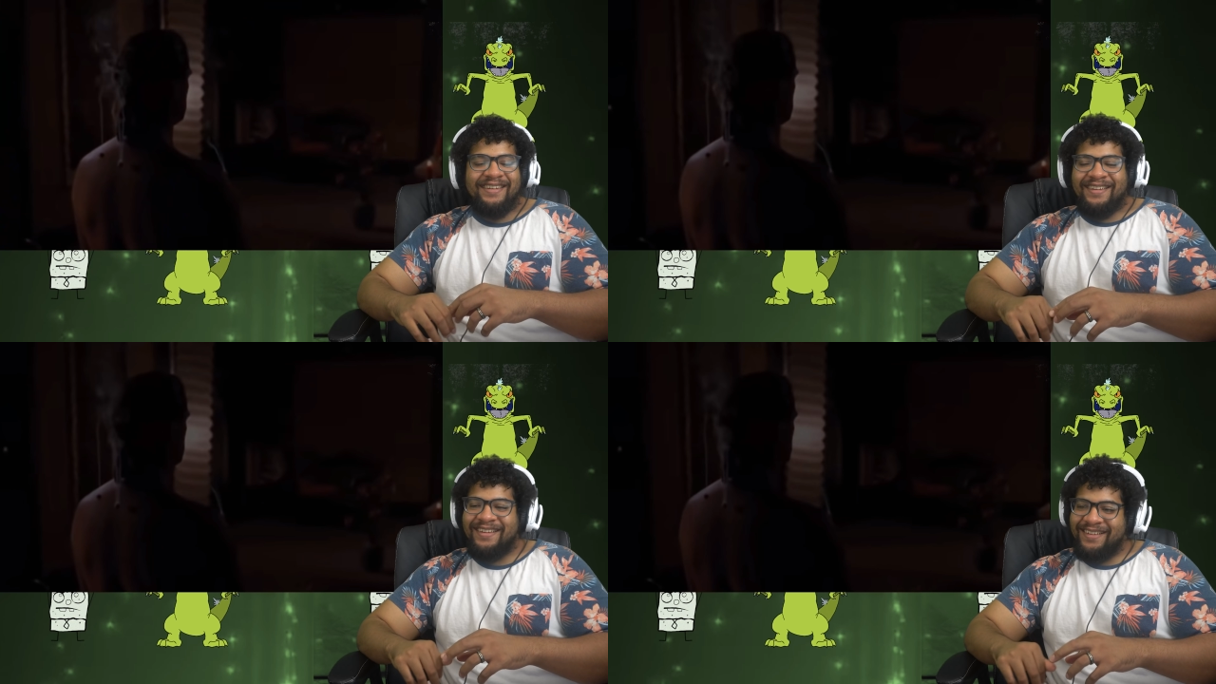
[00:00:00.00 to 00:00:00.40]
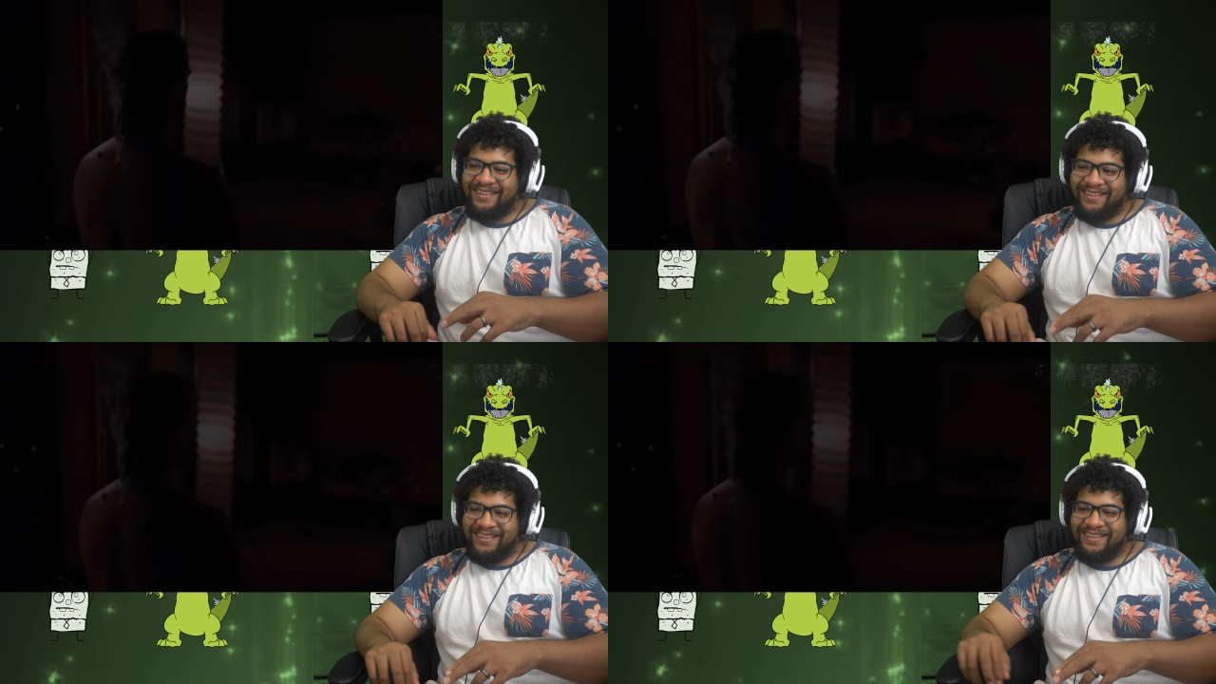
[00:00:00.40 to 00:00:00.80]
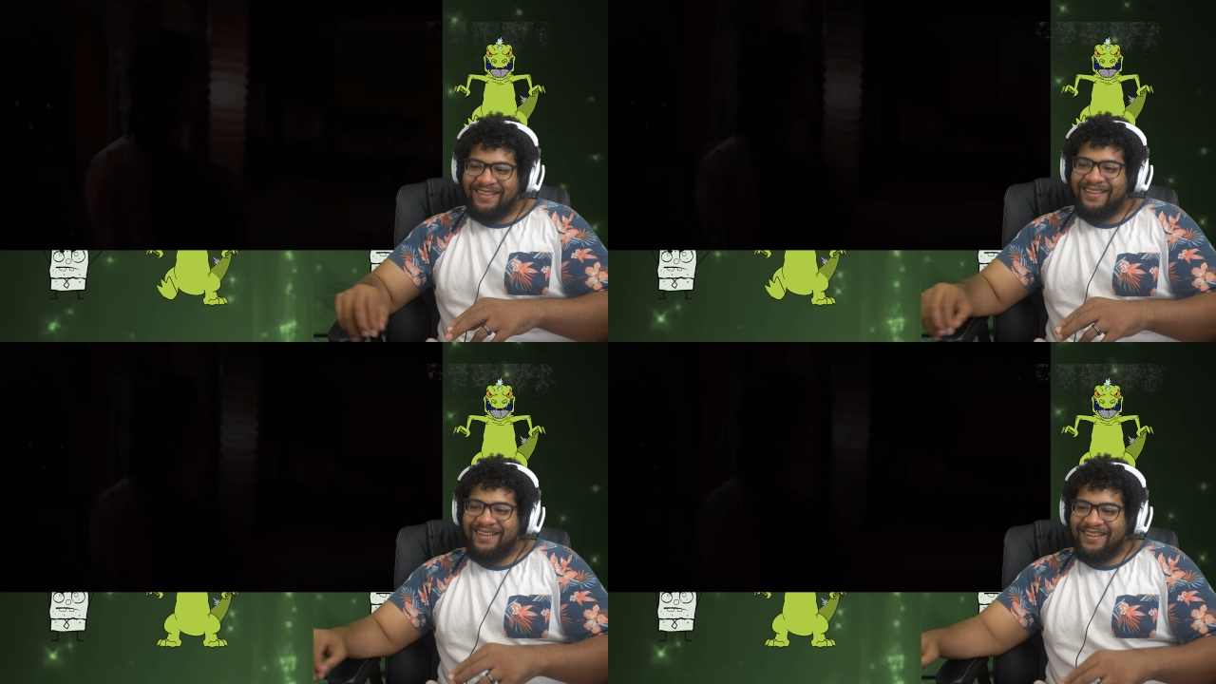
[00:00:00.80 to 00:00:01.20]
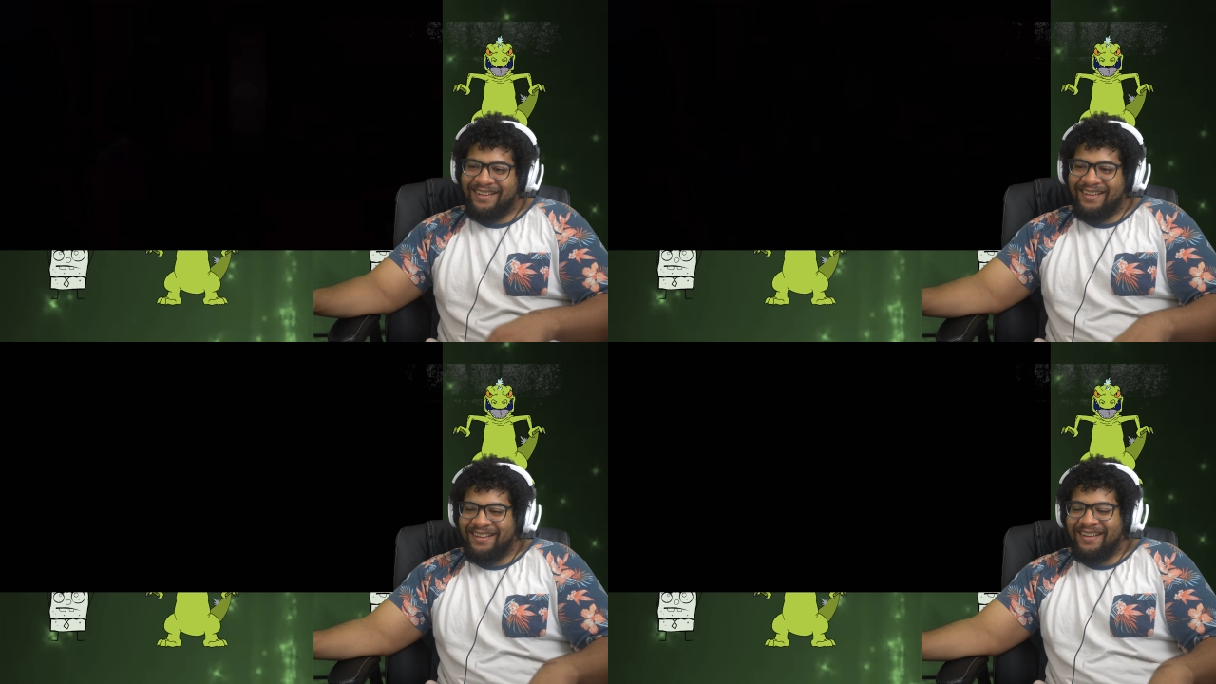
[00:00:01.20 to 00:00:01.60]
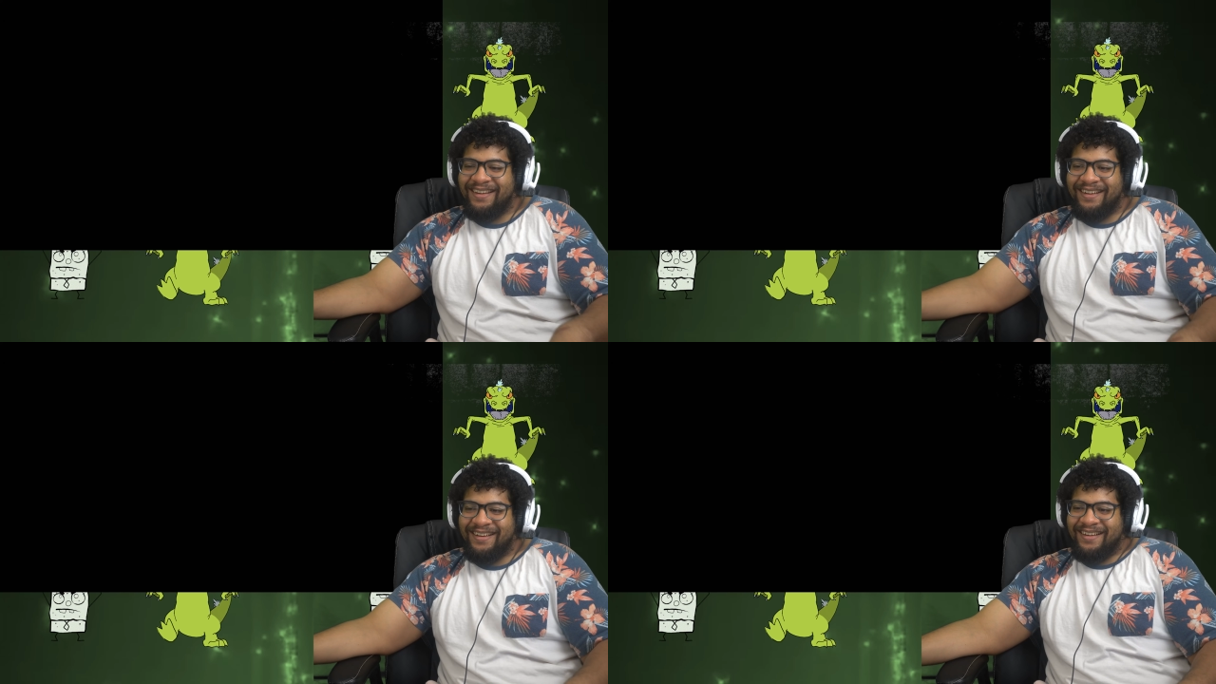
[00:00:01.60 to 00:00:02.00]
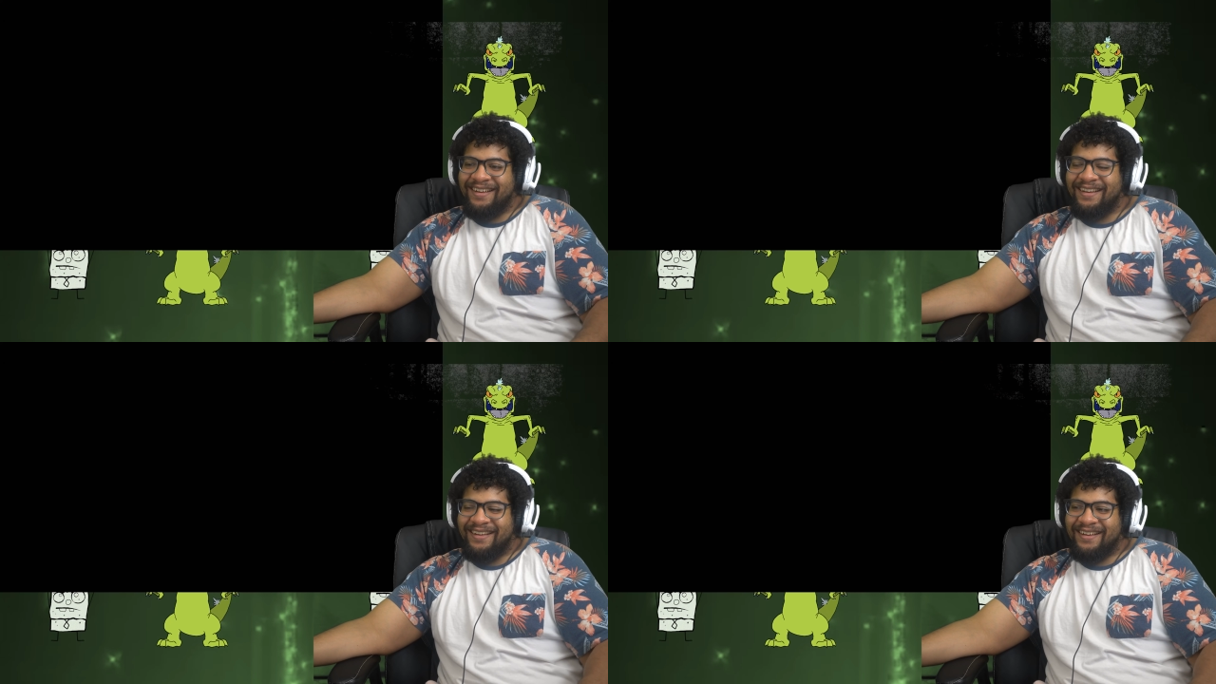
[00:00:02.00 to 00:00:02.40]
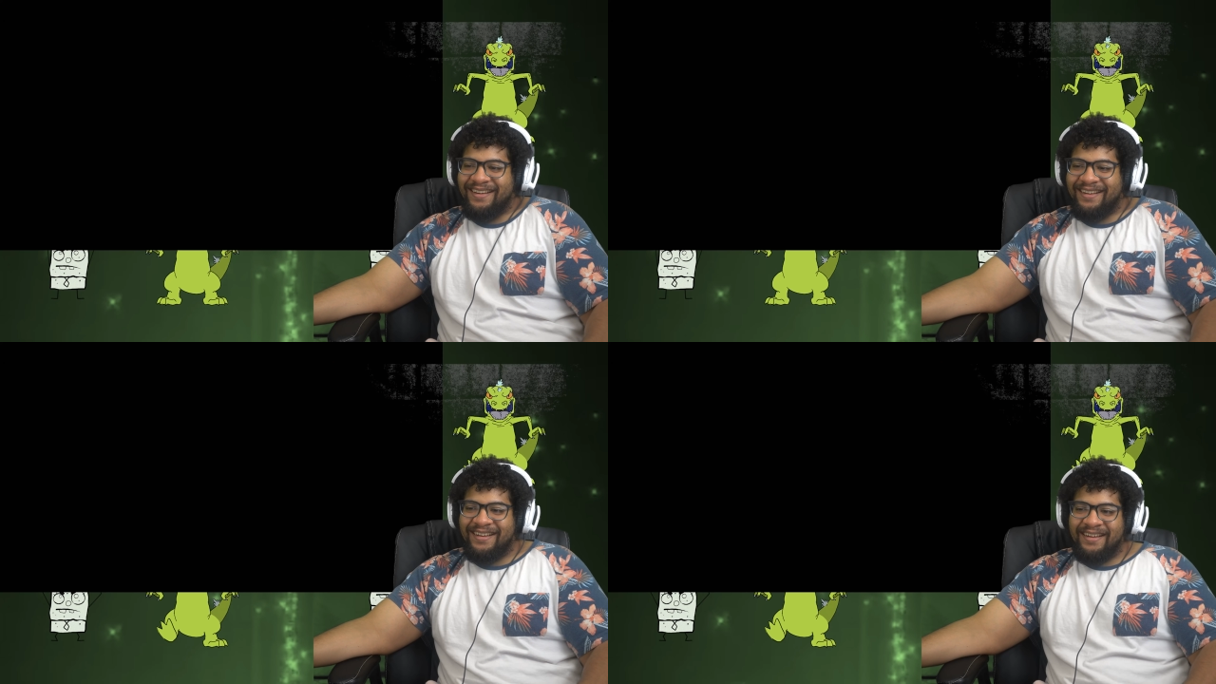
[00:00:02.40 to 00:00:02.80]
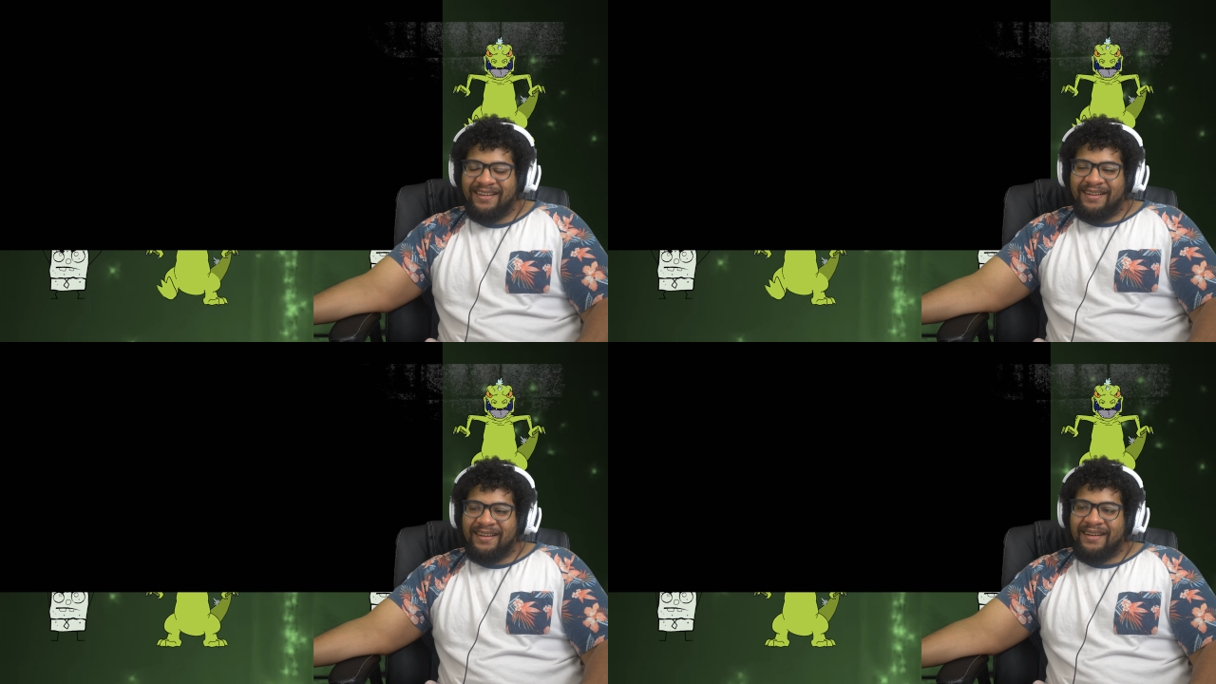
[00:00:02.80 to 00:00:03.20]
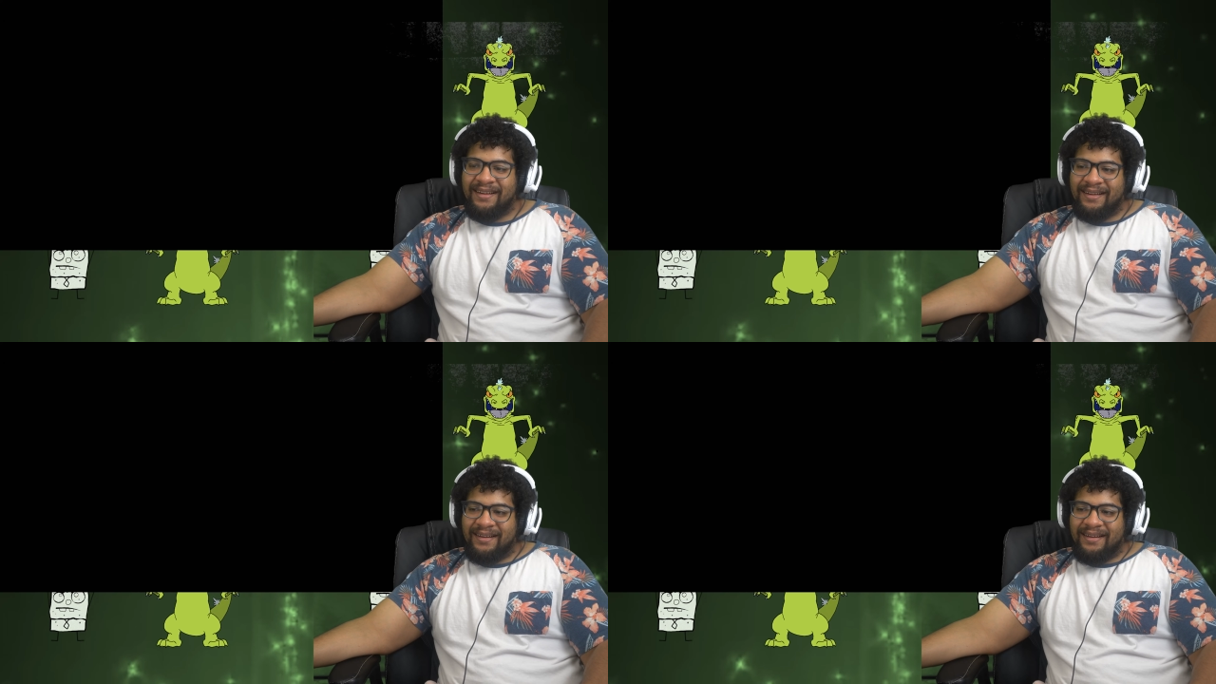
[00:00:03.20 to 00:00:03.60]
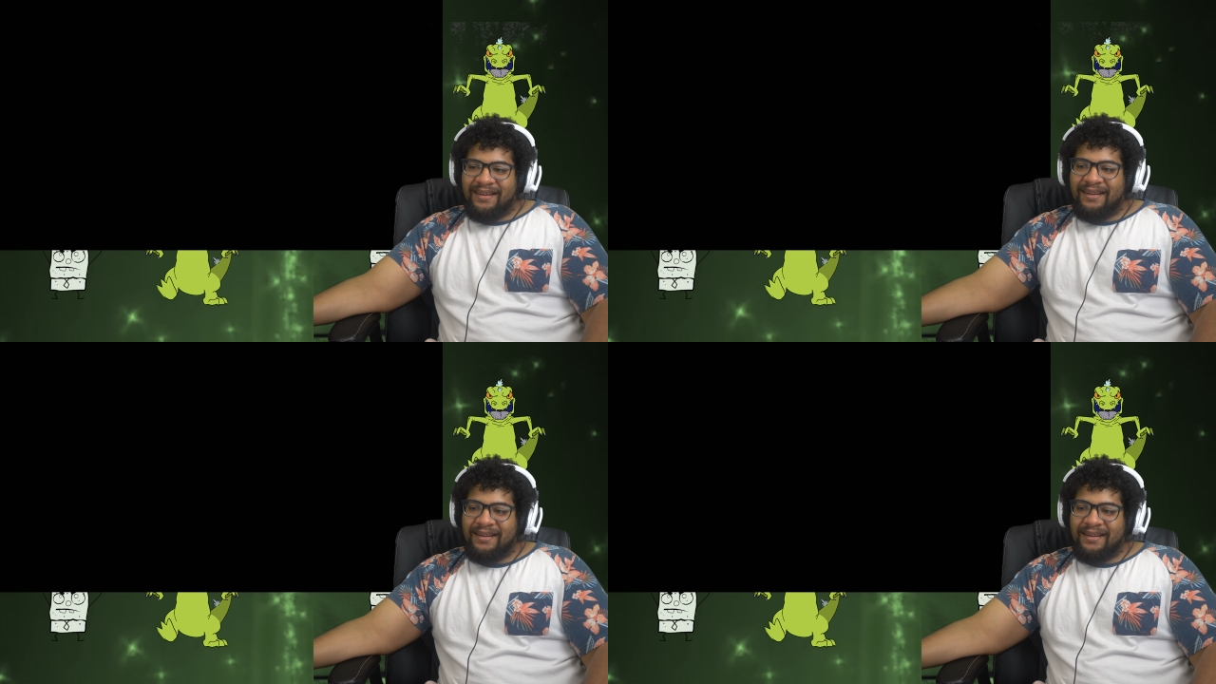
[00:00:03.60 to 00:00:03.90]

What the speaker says: Nothing is said.